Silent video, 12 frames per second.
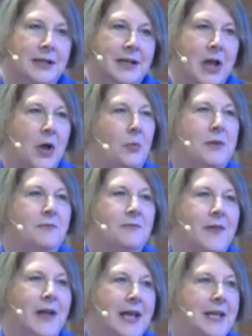we
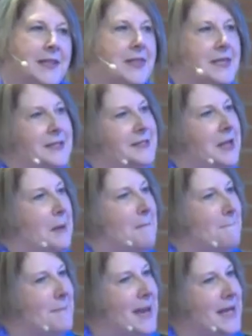find this
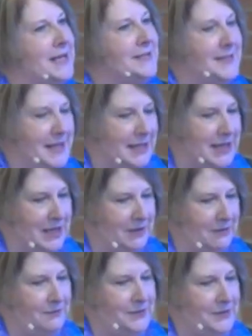amazing
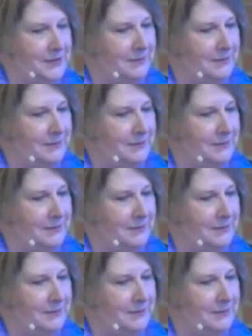gift,